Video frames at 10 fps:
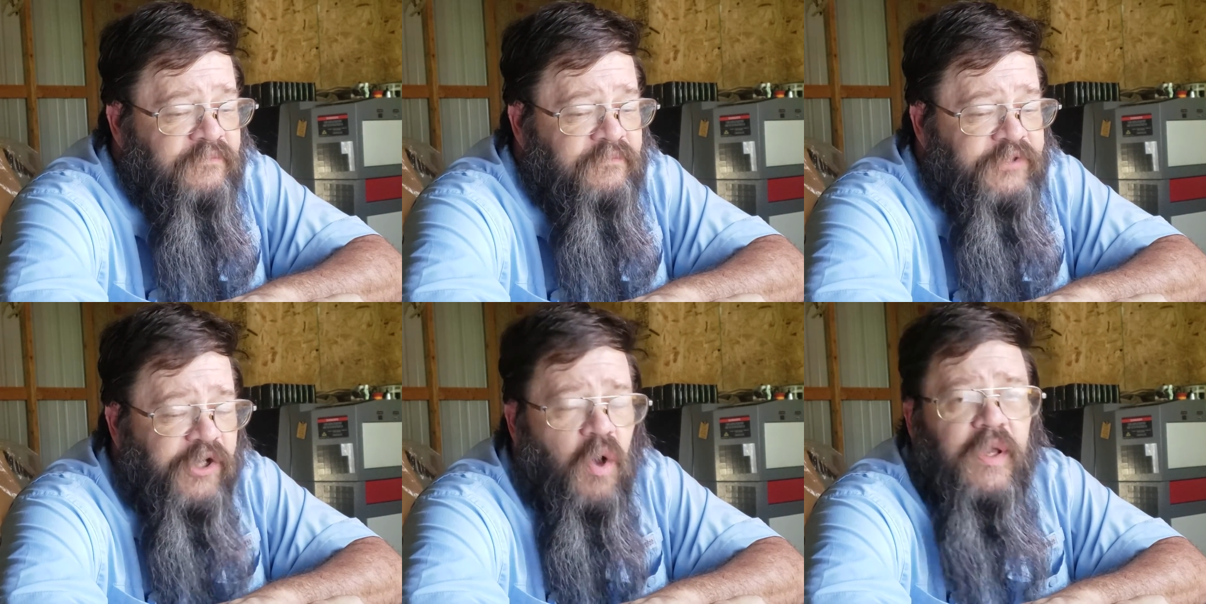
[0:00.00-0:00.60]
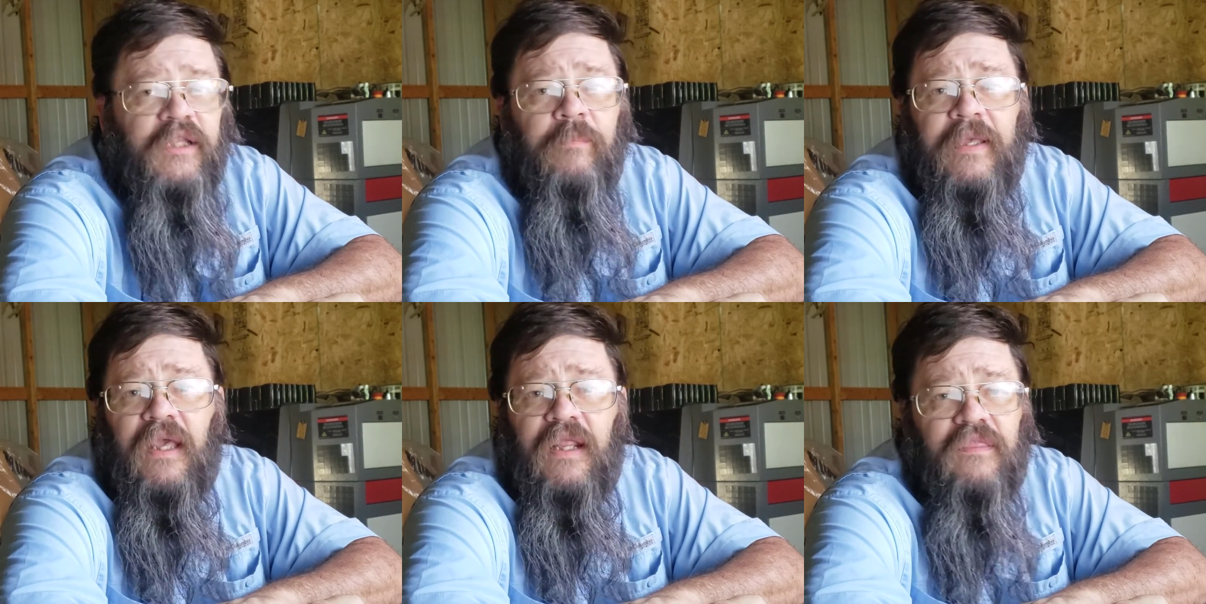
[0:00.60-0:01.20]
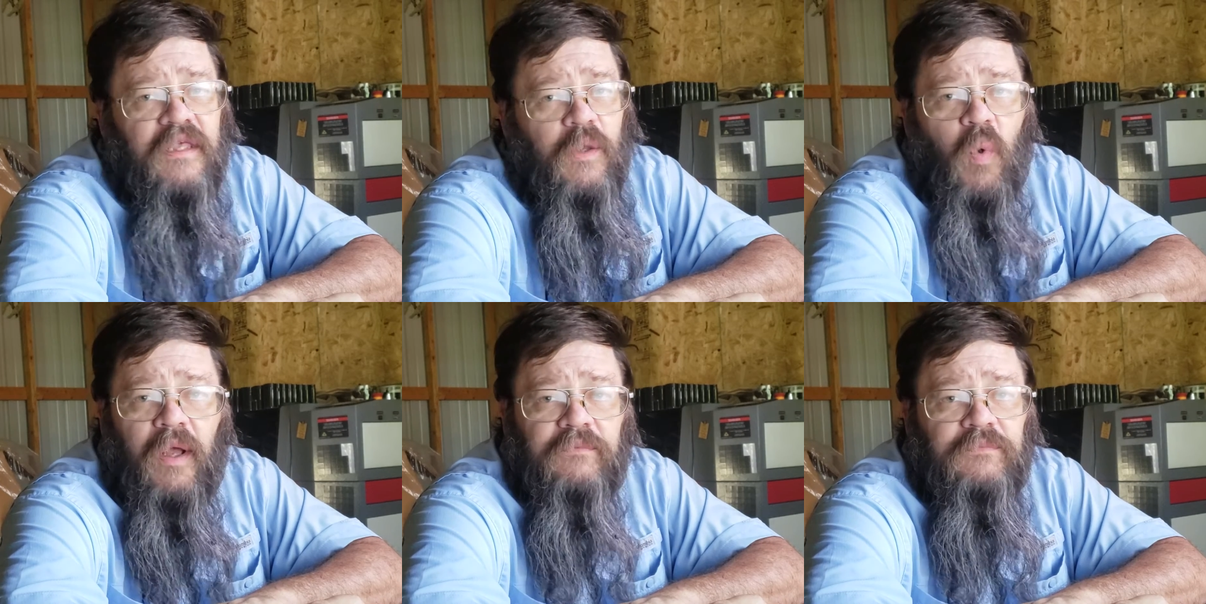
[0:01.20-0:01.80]
You don't get to be anything you
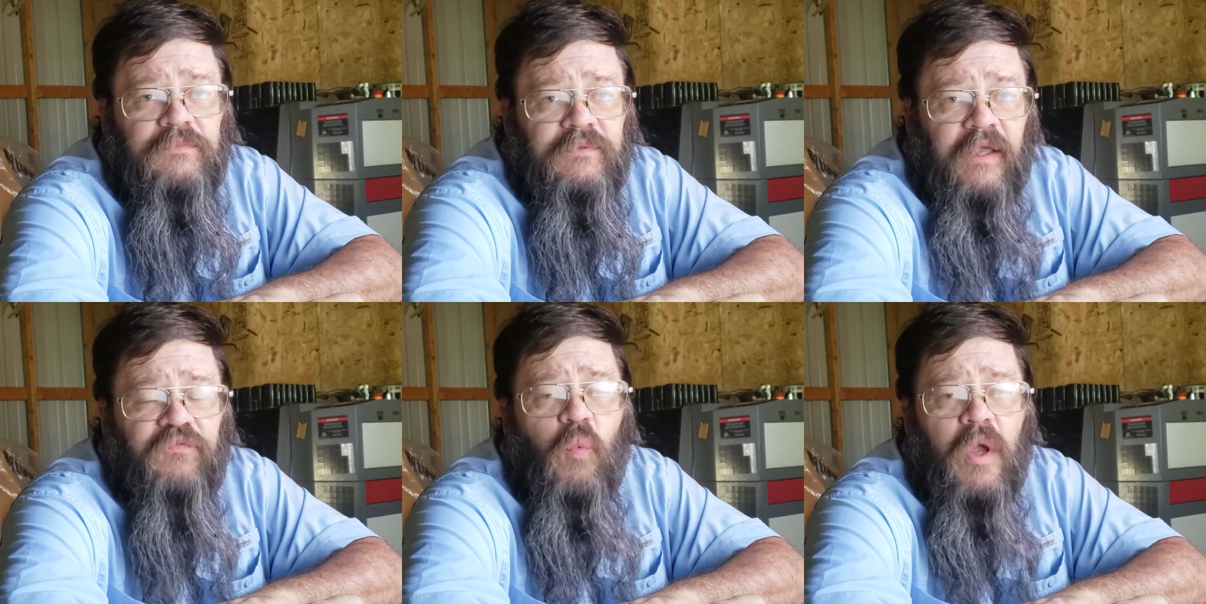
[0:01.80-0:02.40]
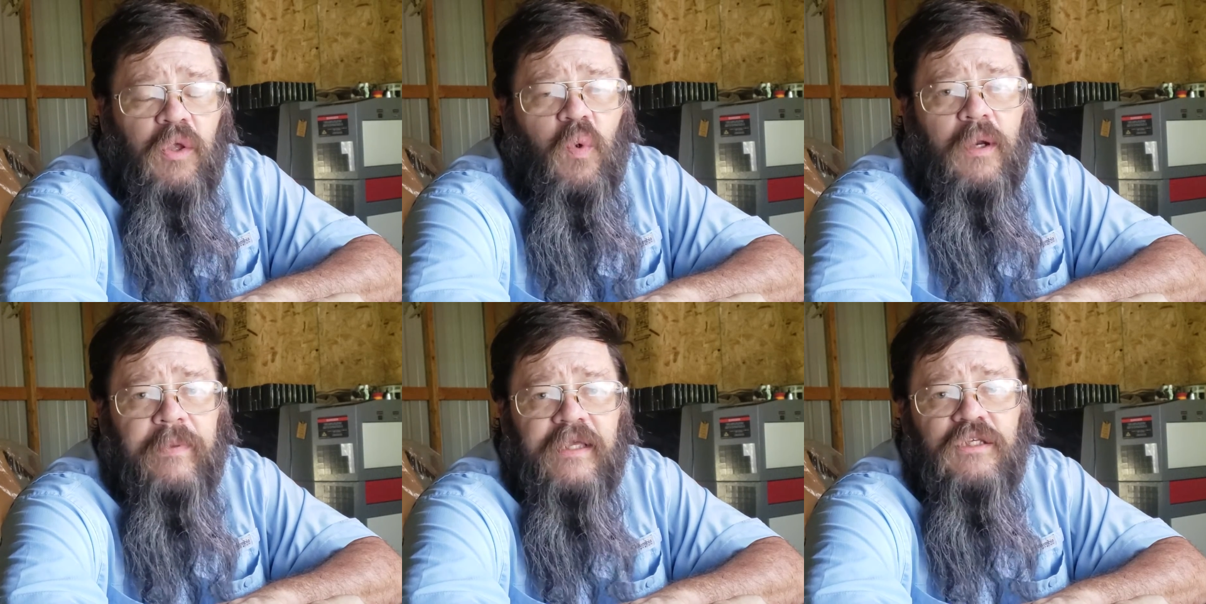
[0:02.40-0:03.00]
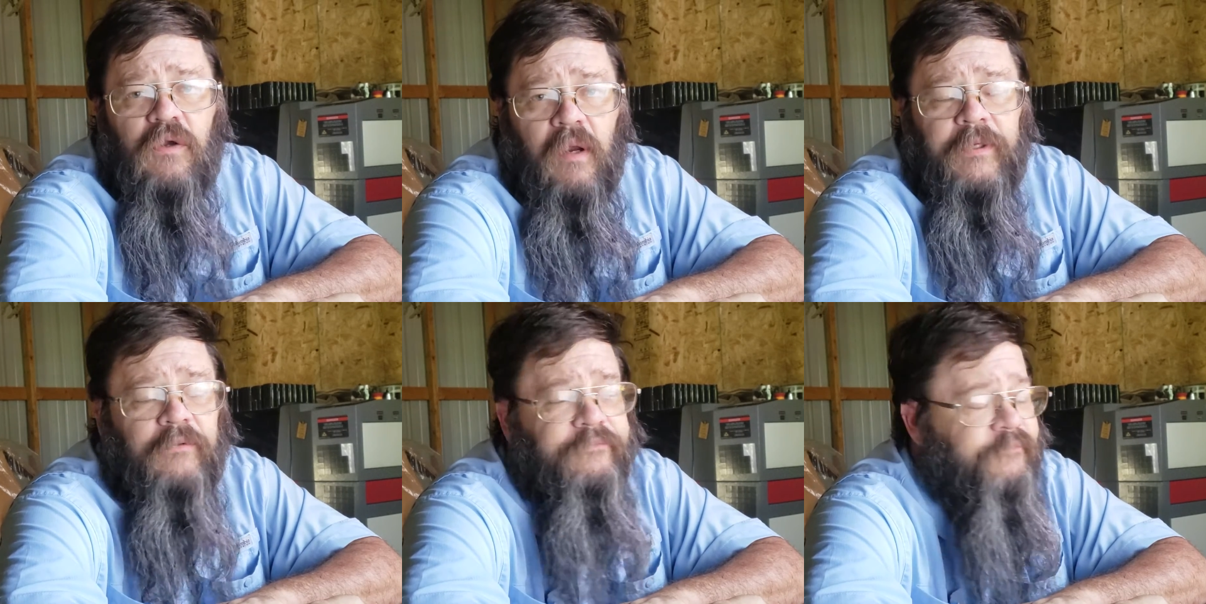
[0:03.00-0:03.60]
want if what you want to be is a criminal.